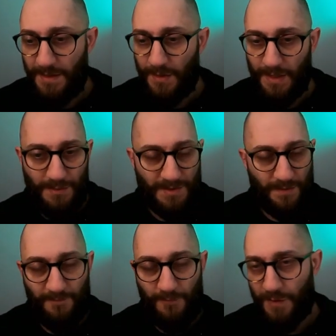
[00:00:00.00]
You can use it
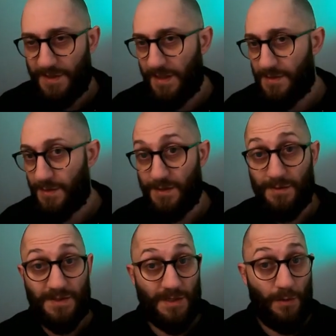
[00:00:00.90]
on Vortex, you can
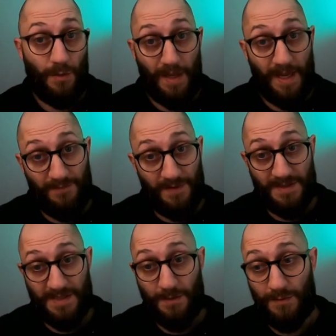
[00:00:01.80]
use it on every
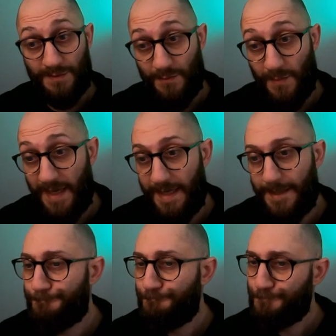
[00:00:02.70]
single domain.